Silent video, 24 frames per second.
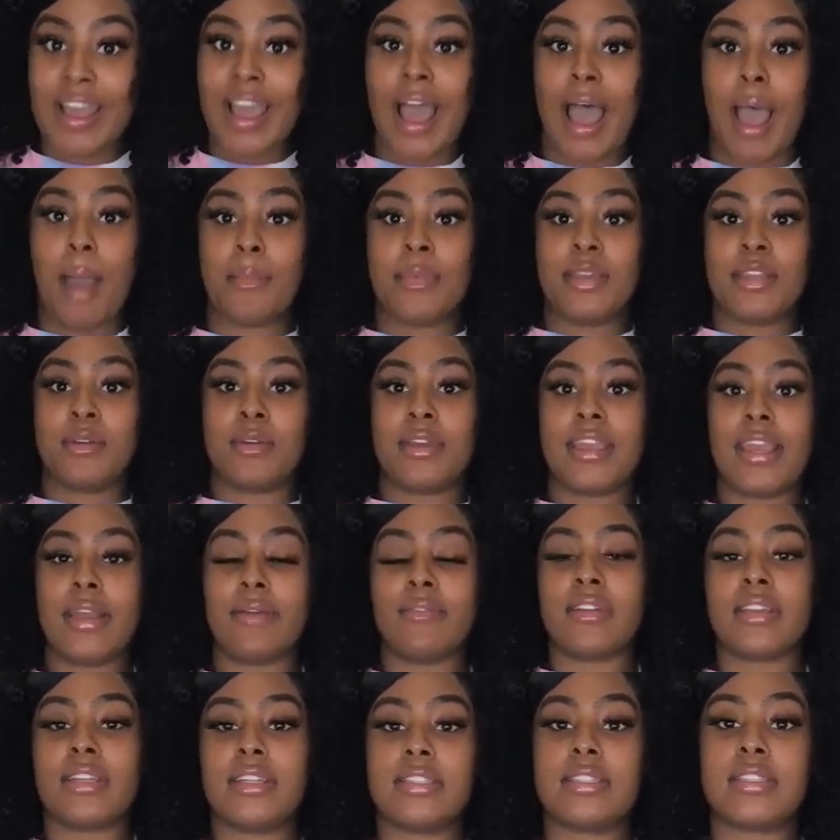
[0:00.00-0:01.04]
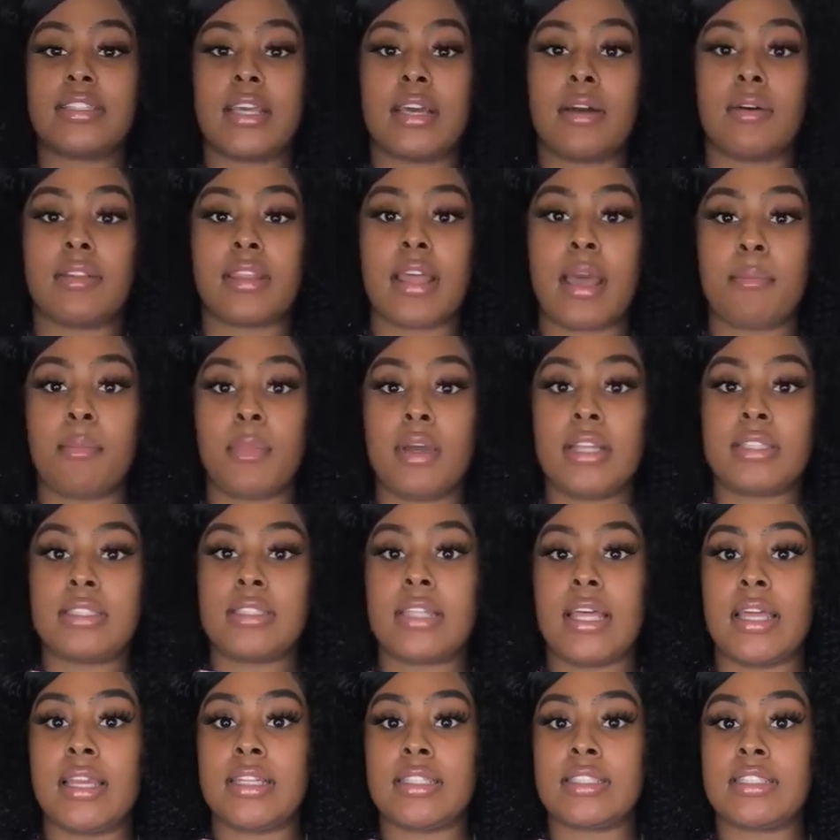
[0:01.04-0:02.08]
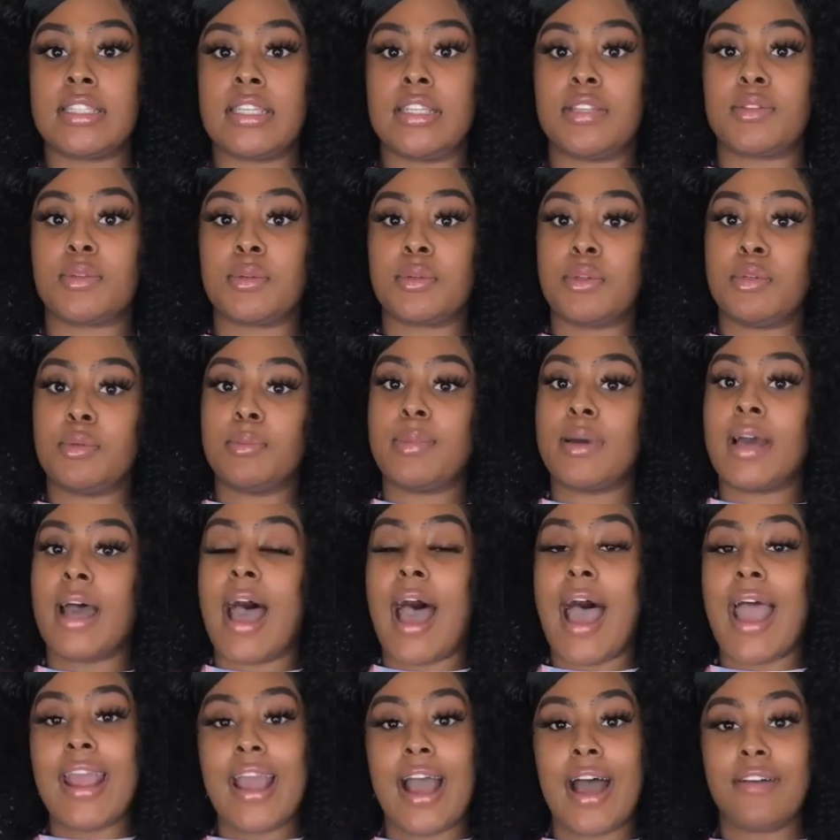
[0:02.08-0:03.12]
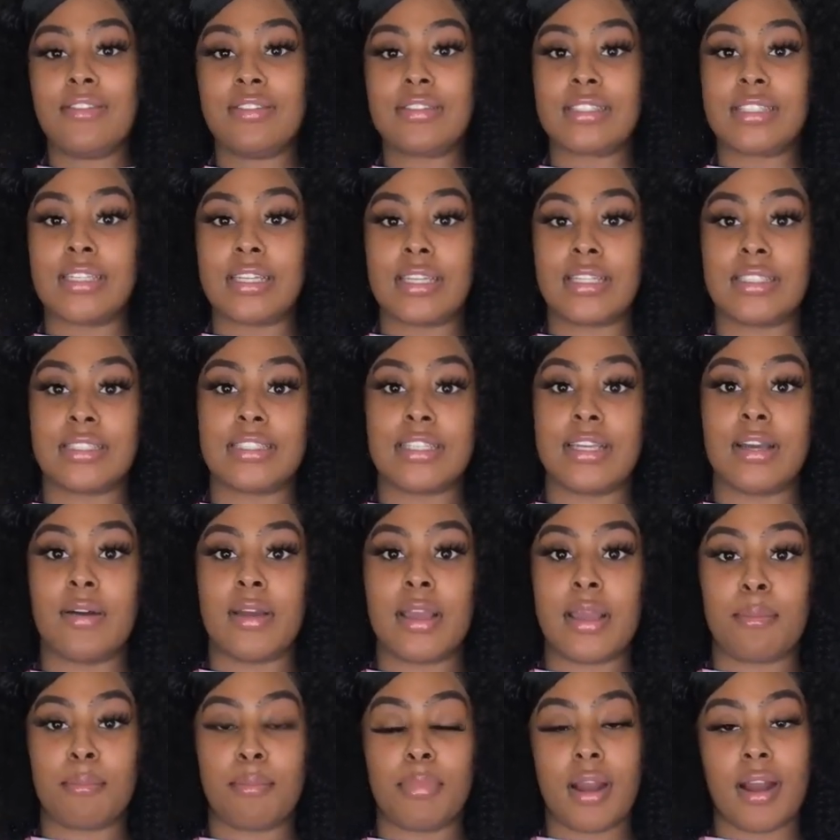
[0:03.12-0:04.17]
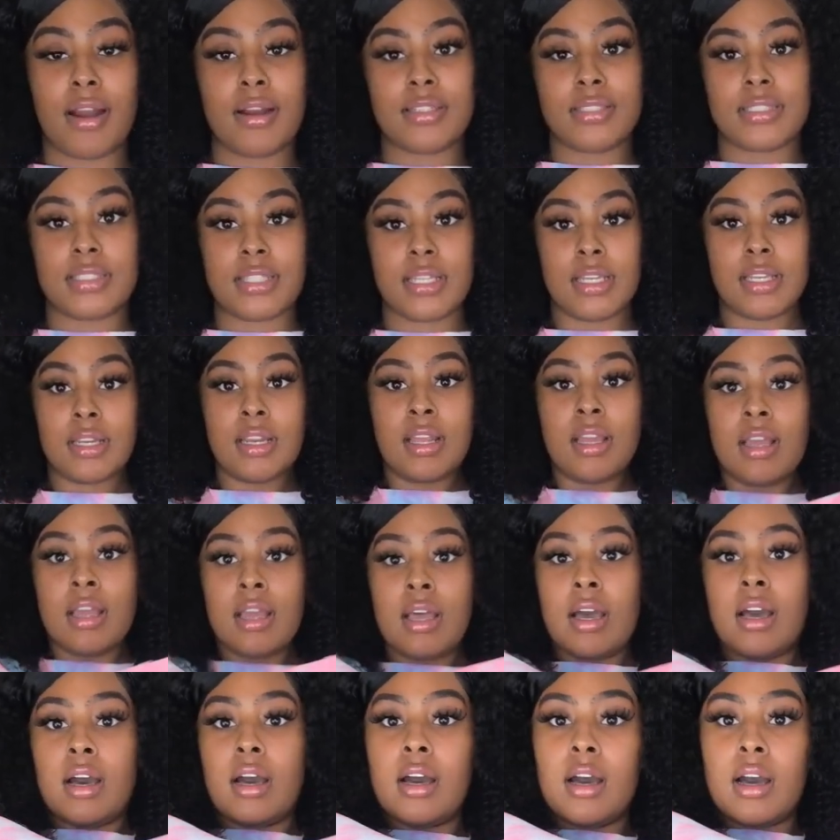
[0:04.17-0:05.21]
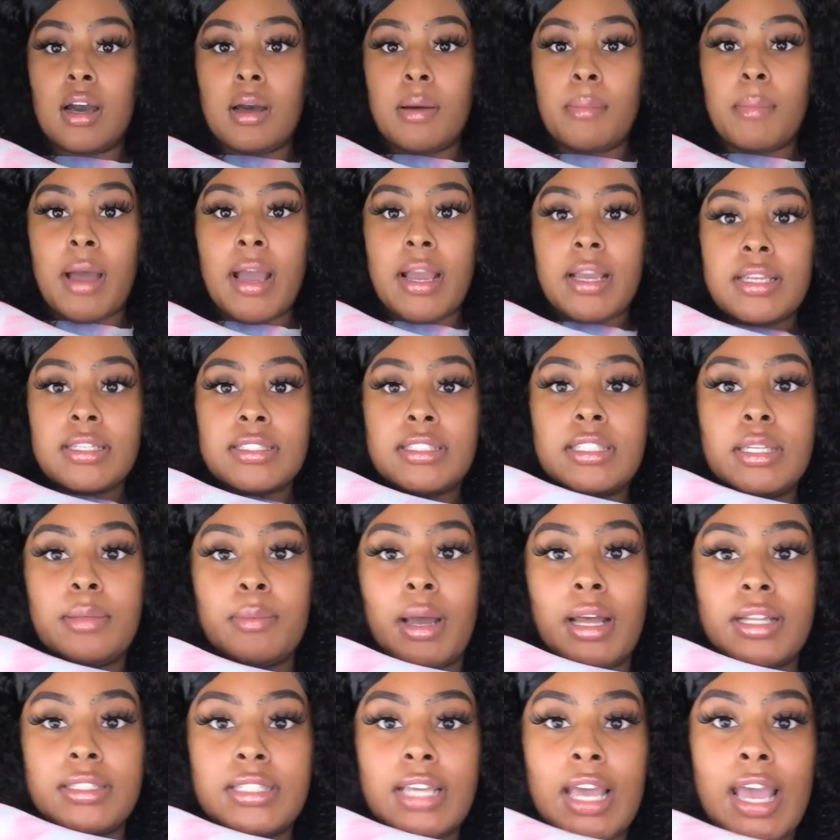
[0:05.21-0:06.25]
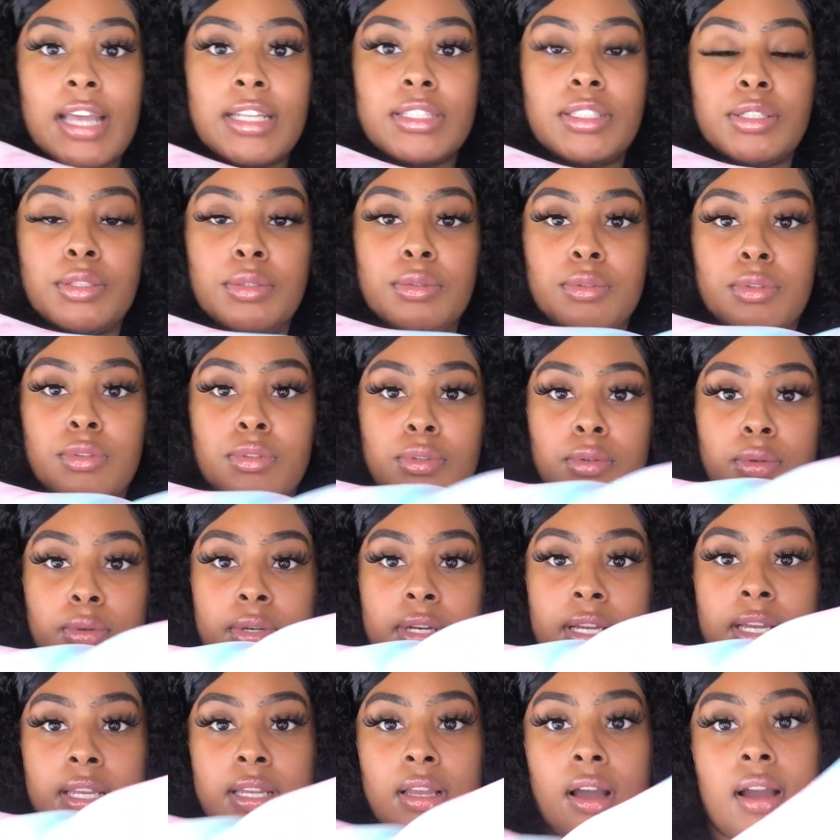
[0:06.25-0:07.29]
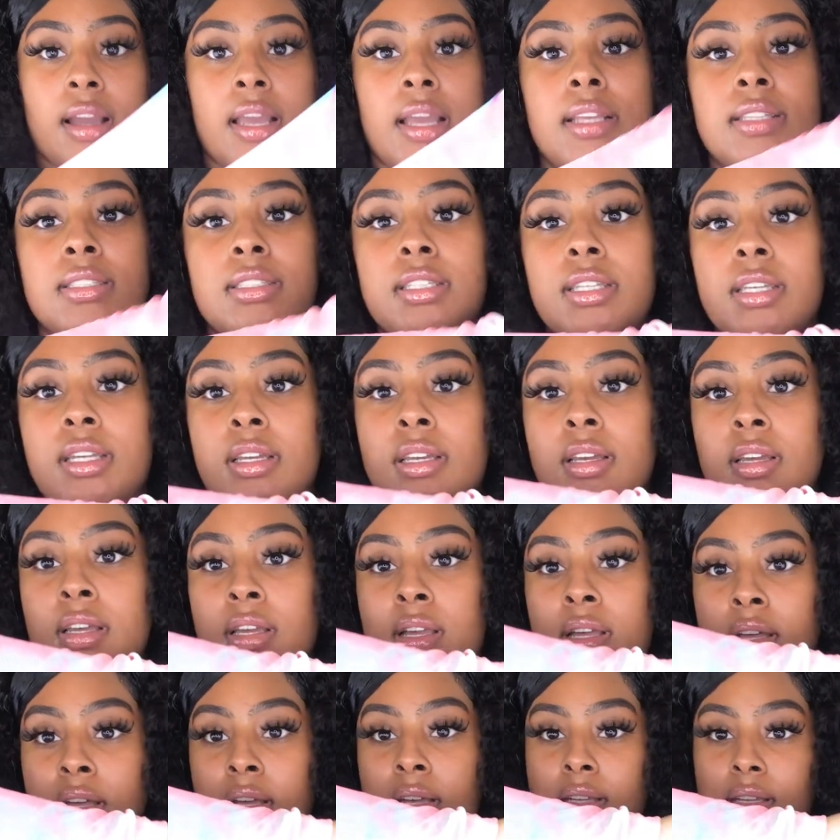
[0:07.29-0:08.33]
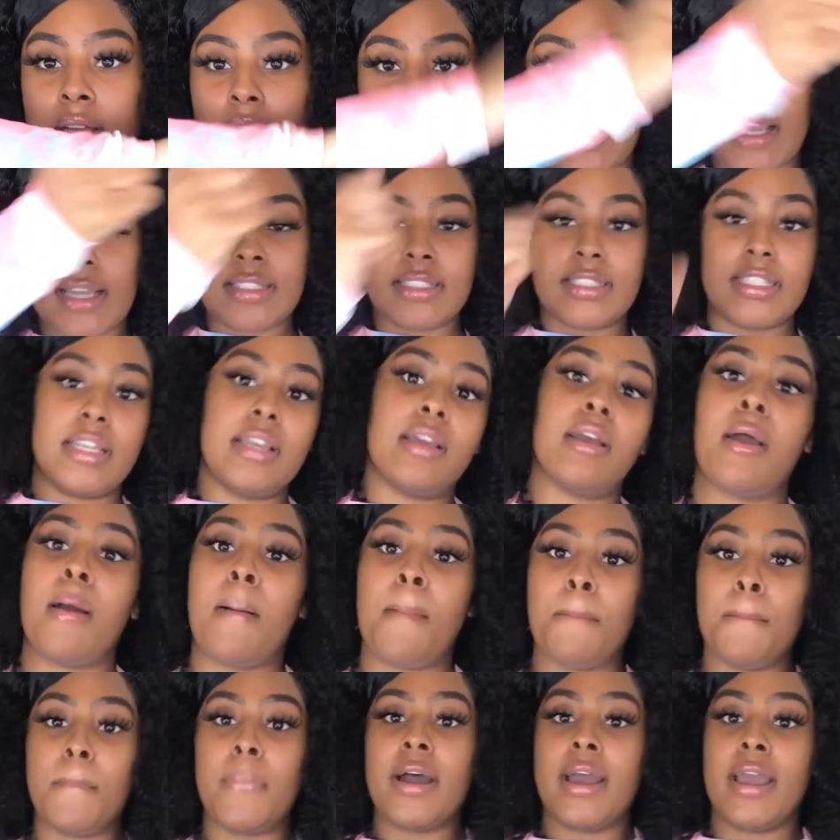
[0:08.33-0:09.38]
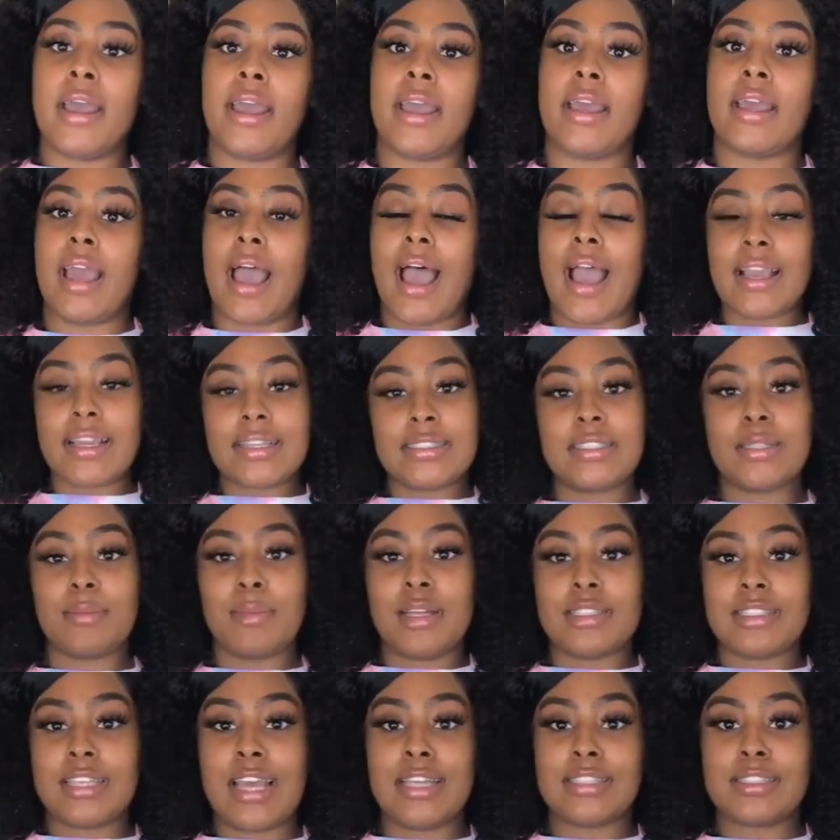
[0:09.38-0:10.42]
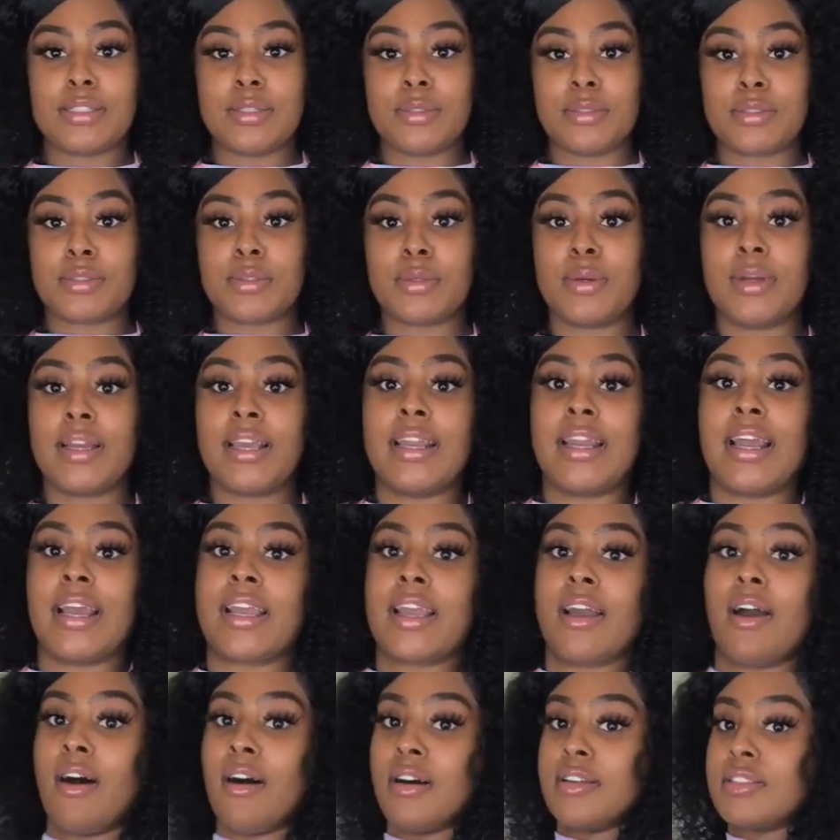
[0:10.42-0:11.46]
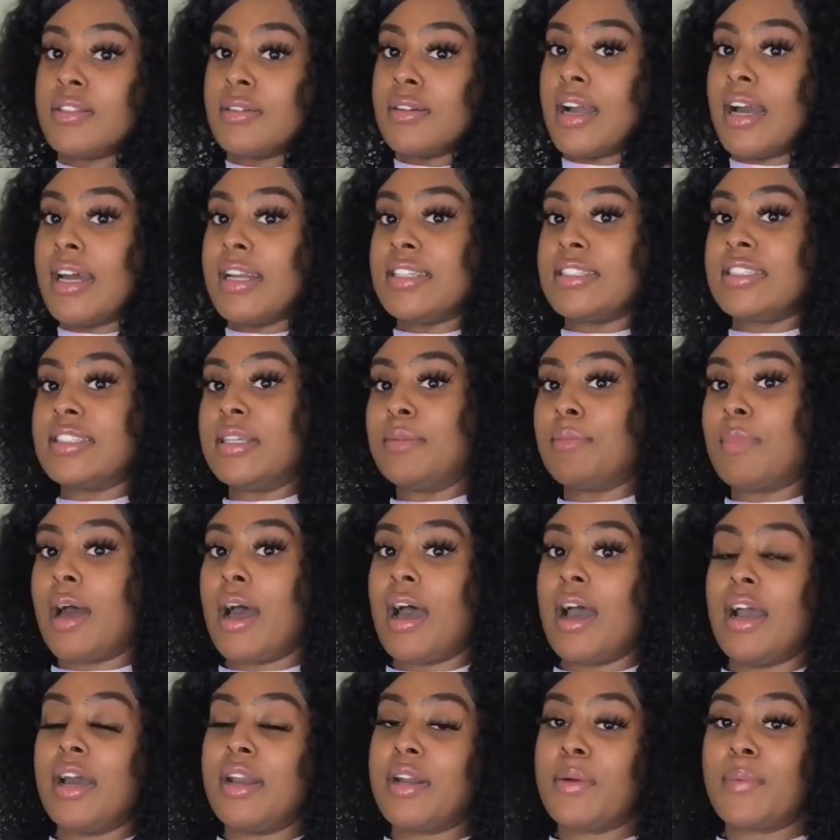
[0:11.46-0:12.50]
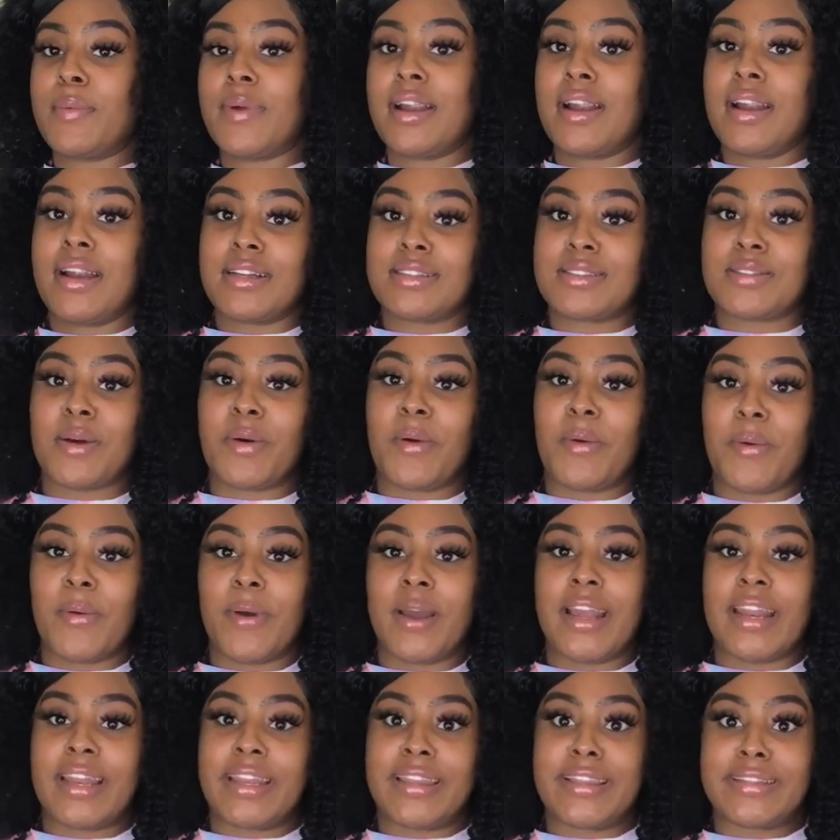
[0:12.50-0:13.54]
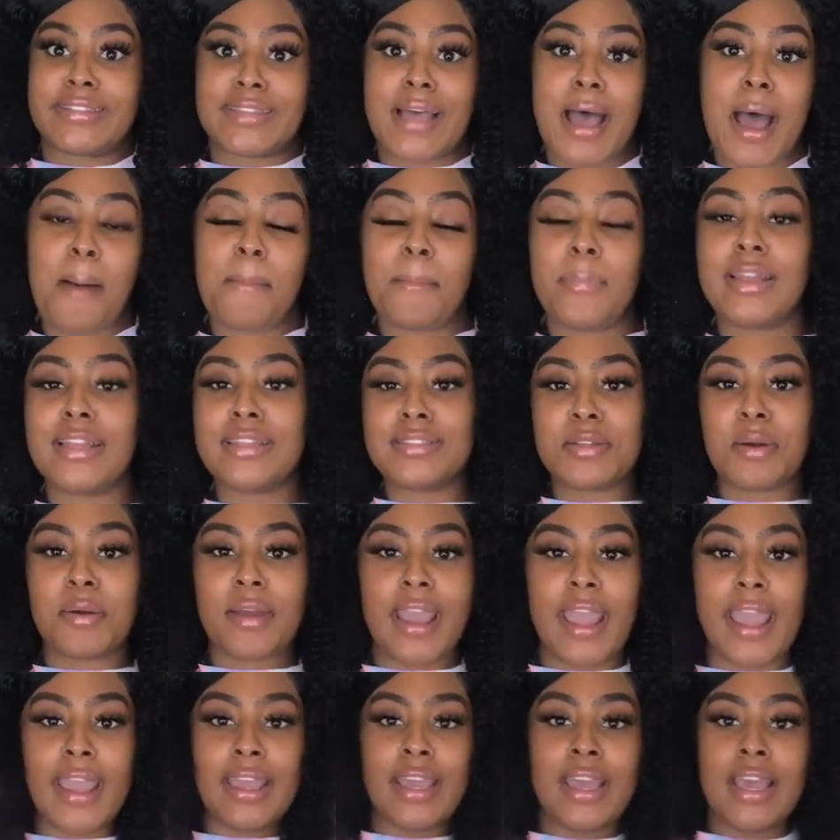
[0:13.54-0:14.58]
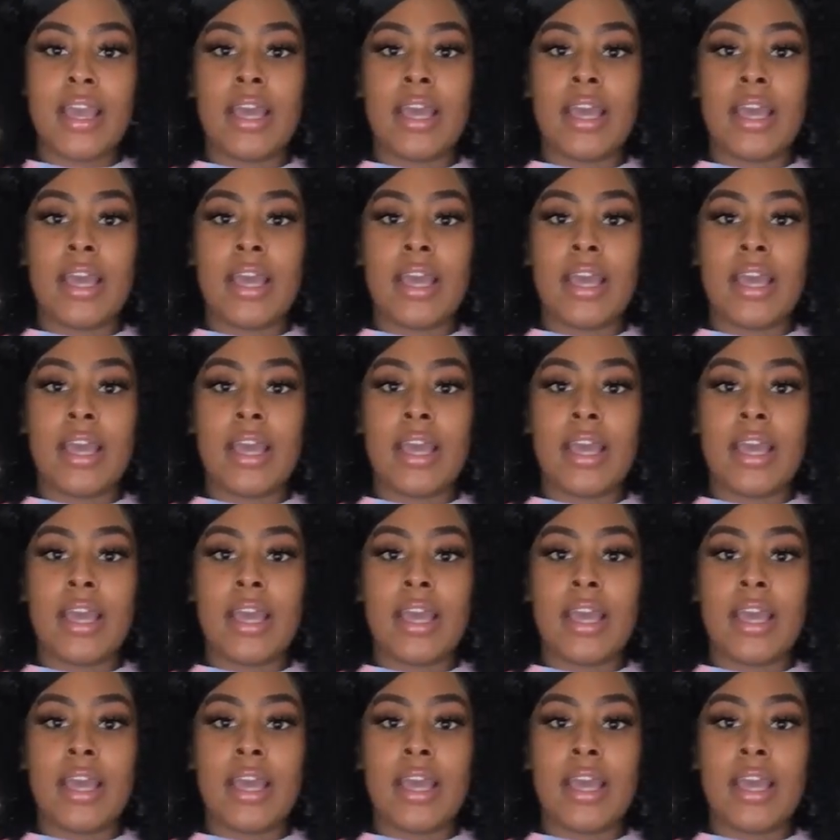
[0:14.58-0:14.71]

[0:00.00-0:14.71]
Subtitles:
I mean, you can't really tell that much that it's see-through, but I obviously can tell in person. I can see my tattoo through it. Y'all can't see. But I can see my tattoos through it, and I can also kind of see my underwears on the top. But it's okay.